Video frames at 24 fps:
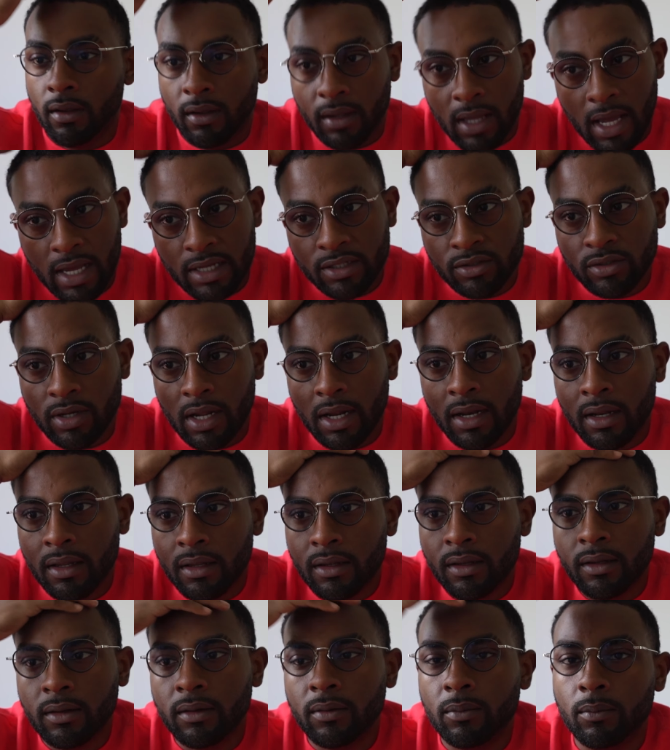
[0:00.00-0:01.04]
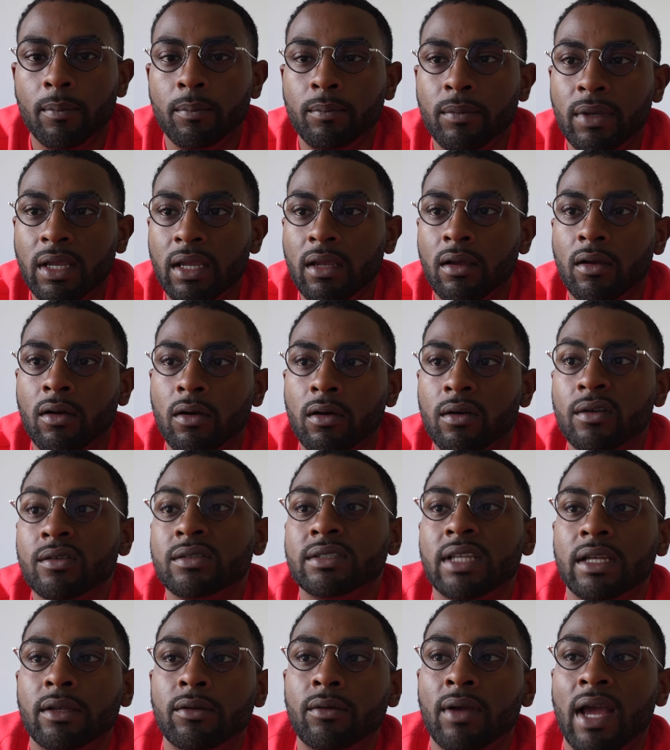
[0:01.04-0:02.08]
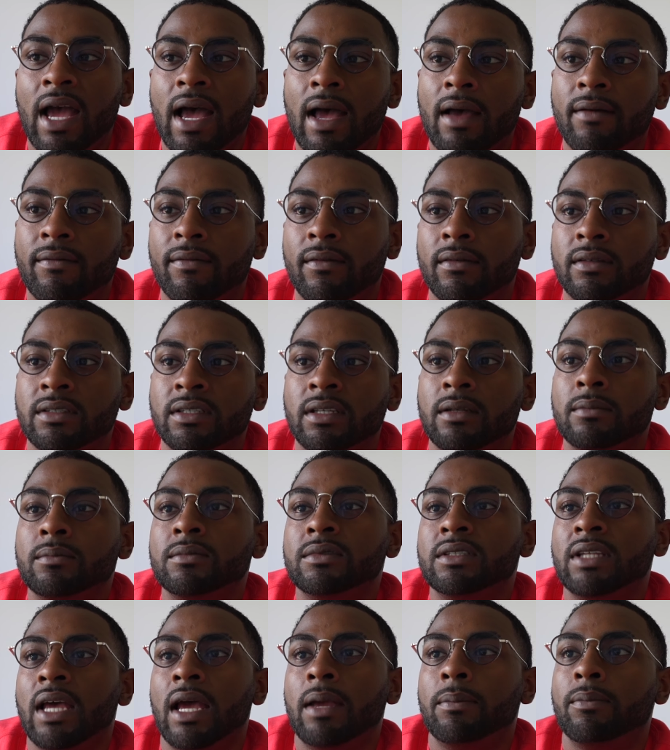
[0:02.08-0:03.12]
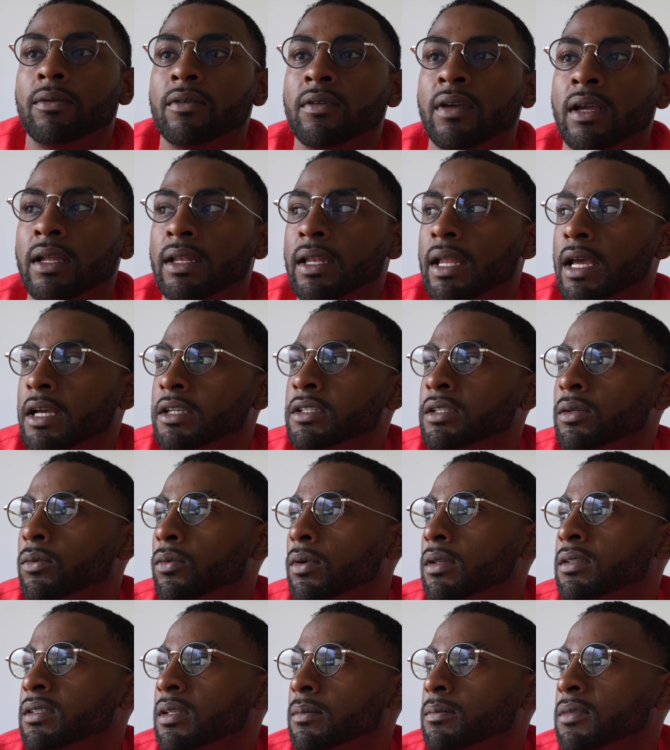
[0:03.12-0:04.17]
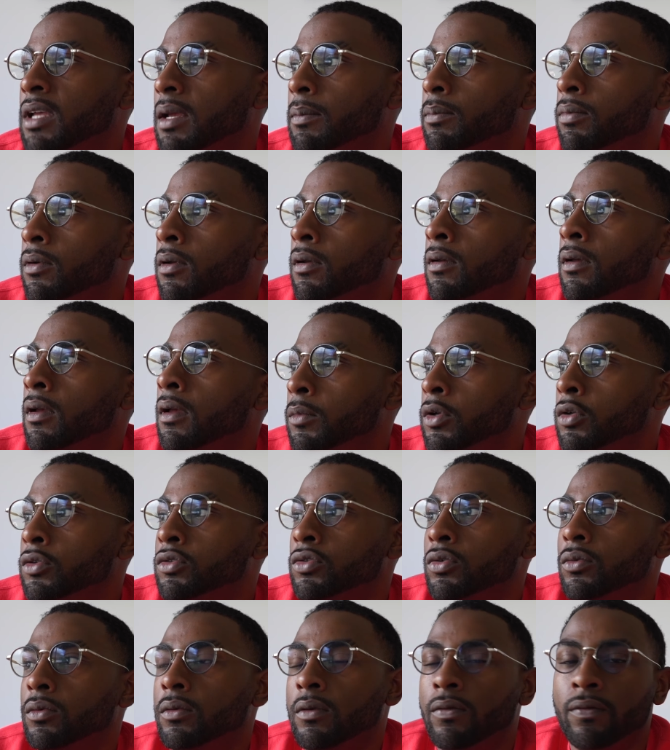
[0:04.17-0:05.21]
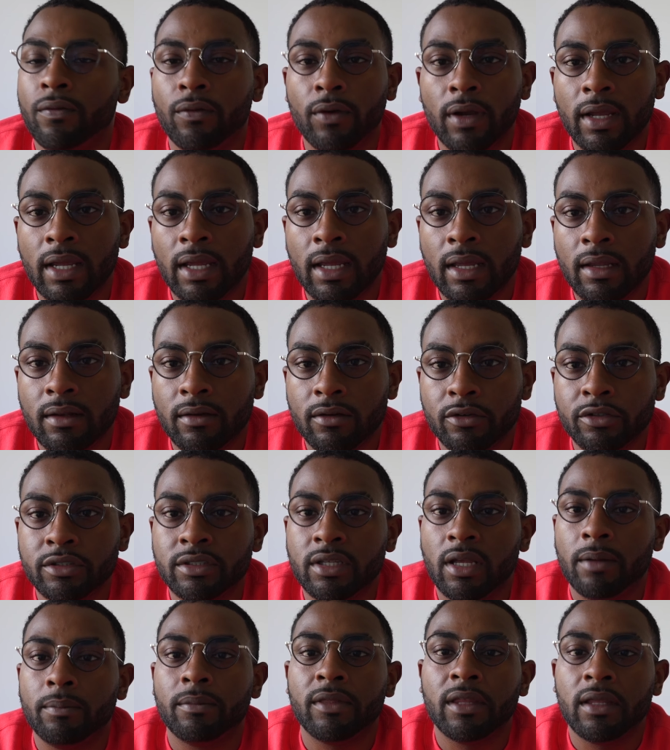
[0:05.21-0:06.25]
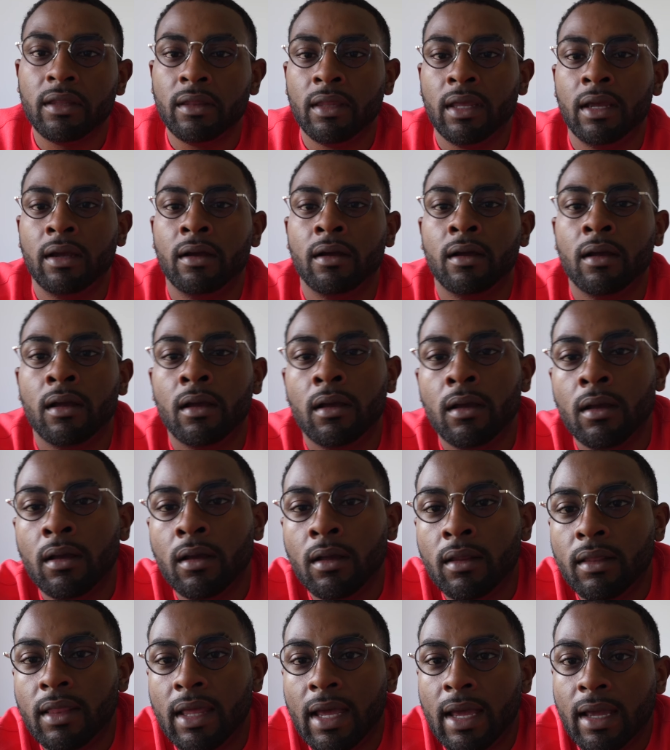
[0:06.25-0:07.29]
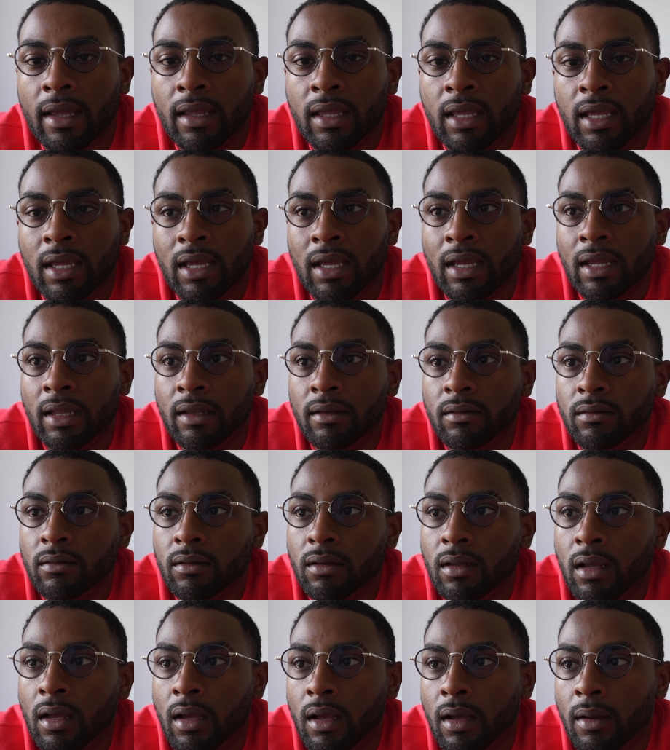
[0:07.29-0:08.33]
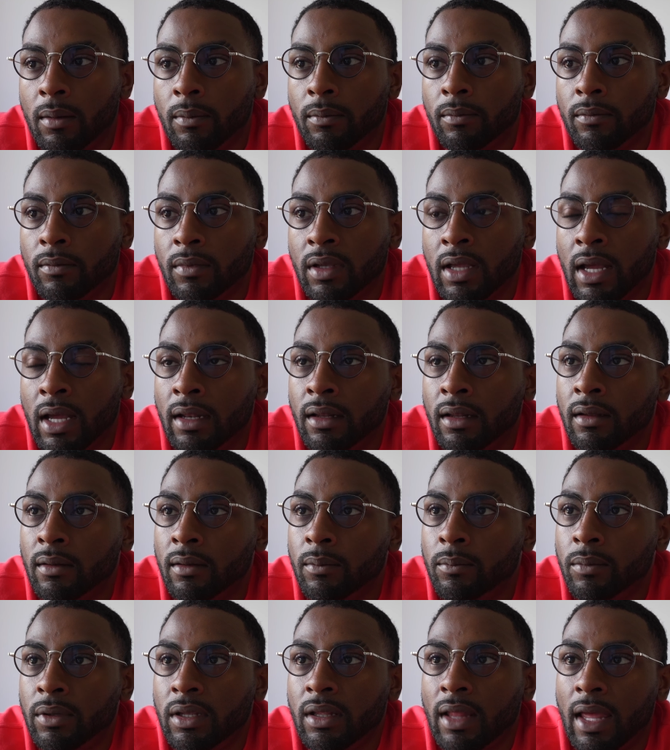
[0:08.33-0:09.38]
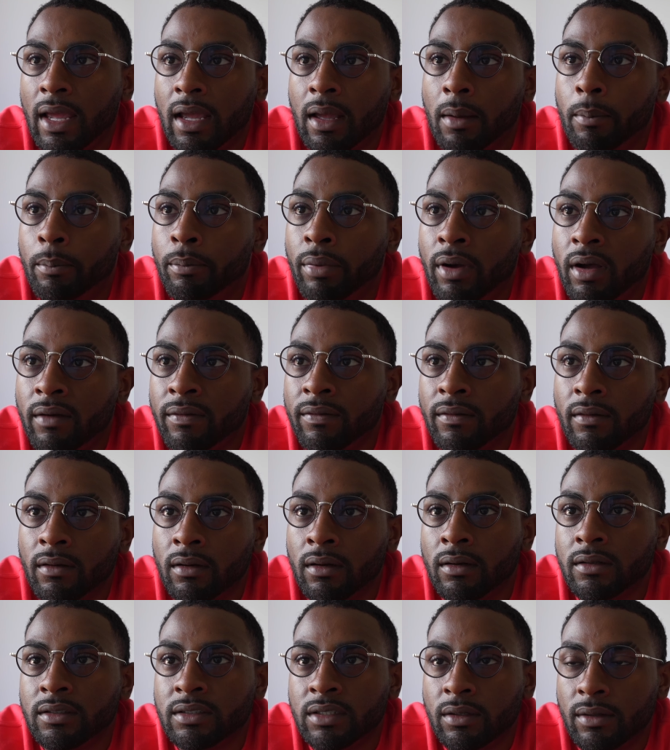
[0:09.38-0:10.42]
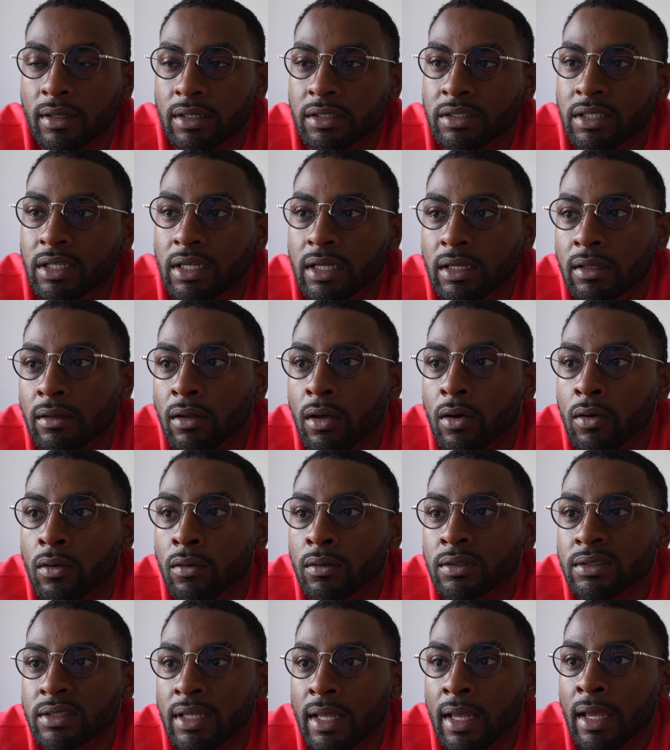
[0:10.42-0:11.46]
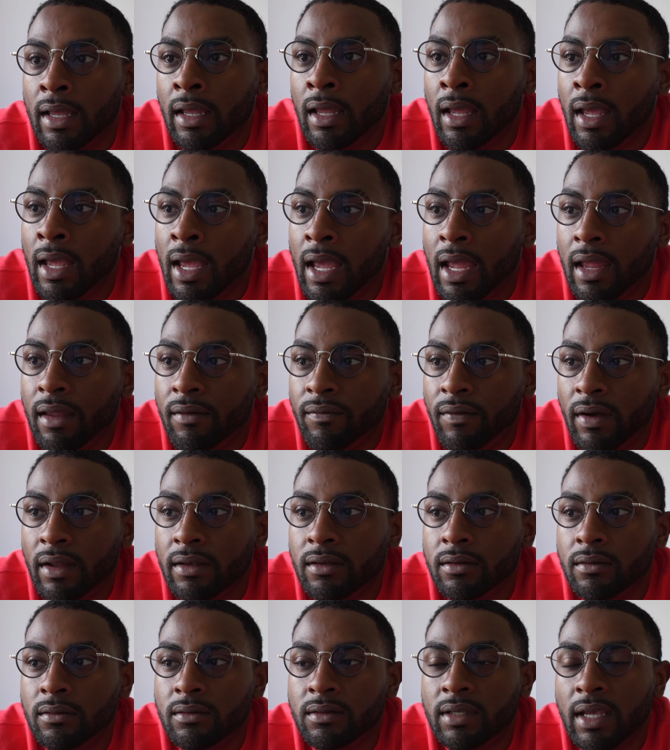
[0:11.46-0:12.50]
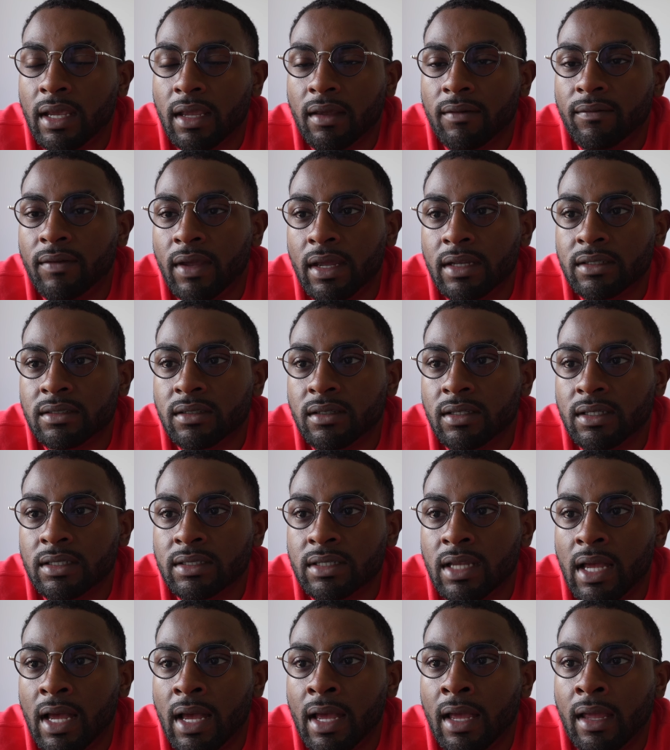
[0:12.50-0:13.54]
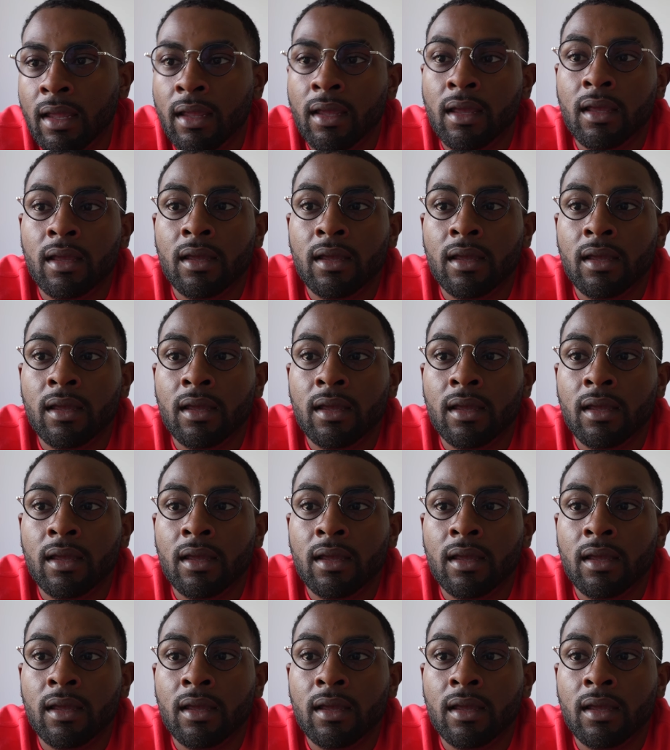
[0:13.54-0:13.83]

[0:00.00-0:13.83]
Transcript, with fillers: guys, try to meet girls that you have some type of connection with, some type of mutual friend or something there that can um, kind of be like a buffer so that she knows that, hey, if I take advantage of this guy,